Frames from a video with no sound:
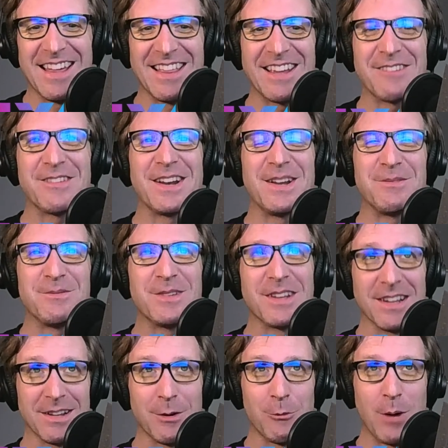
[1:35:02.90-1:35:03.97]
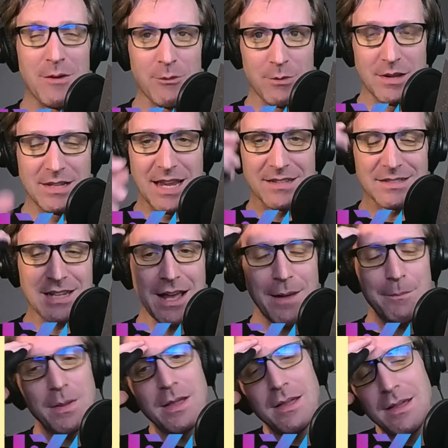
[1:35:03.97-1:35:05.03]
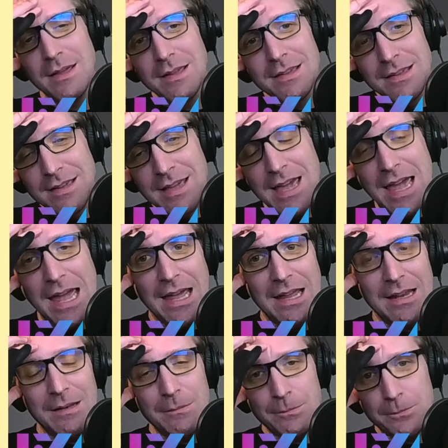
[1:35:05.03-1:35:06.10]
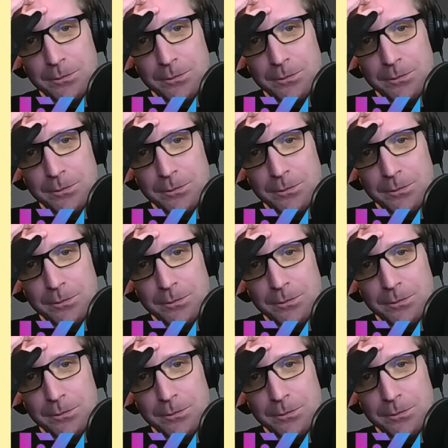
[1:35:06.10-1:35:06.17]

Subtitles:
Like when I'm away from the desktop, and